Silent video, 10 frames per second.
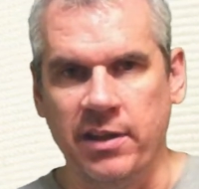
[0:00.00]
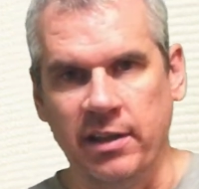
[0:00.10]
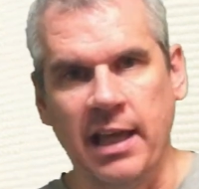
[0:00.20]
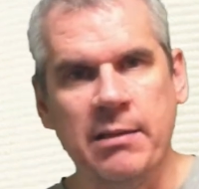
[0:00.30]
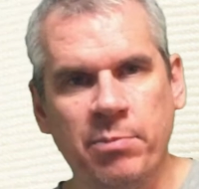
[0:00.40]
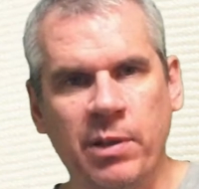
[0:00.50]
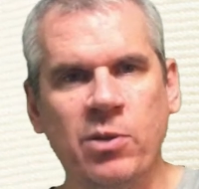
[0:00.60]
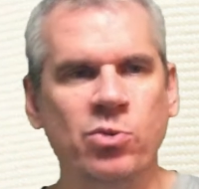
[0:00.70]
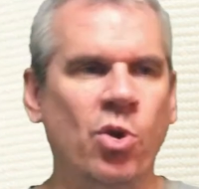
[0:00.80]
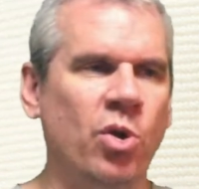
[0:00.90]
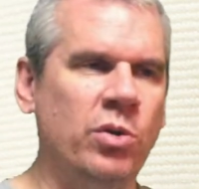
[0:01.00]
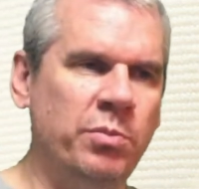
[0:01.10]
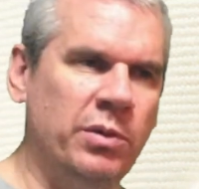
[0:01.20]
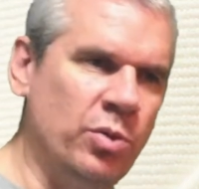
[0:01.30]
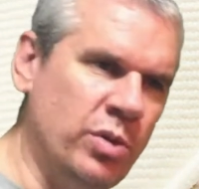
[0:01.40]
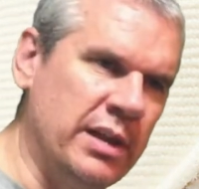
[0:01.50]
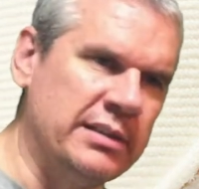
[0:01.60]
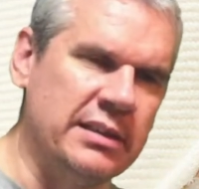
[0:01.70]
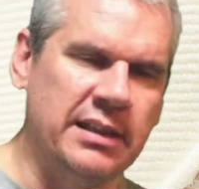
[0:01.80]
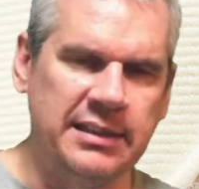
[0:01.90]
And the light brown on blue
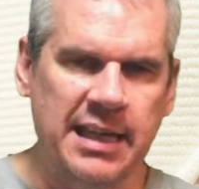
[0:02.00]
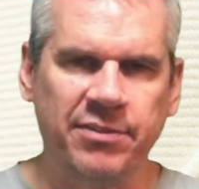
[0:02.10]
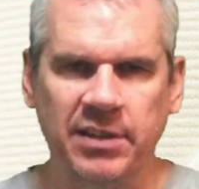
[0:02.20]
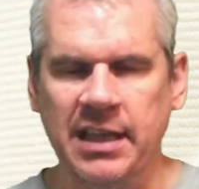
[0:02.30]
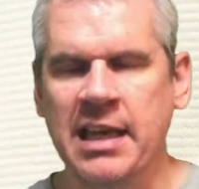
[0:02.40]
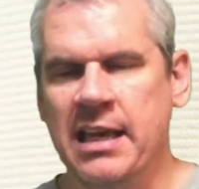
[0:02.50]
yesterday definitely